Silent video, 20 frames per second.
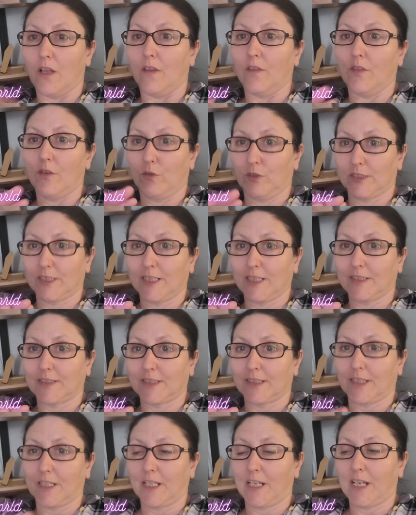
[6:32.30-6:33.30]
there was an
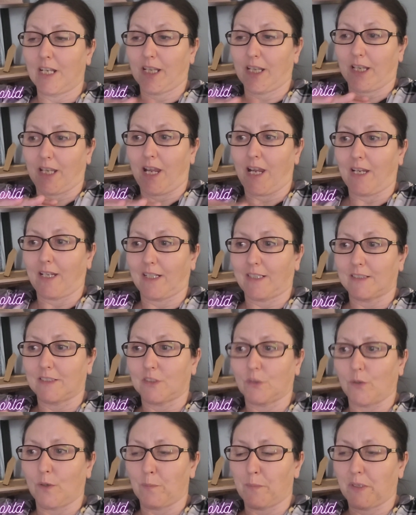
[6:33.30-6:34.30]
incident, and I can't get
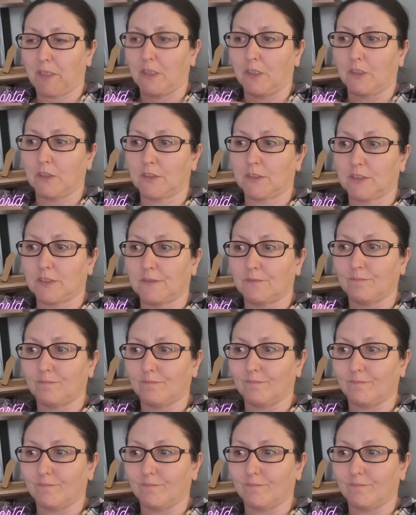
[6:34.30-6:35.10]
into it because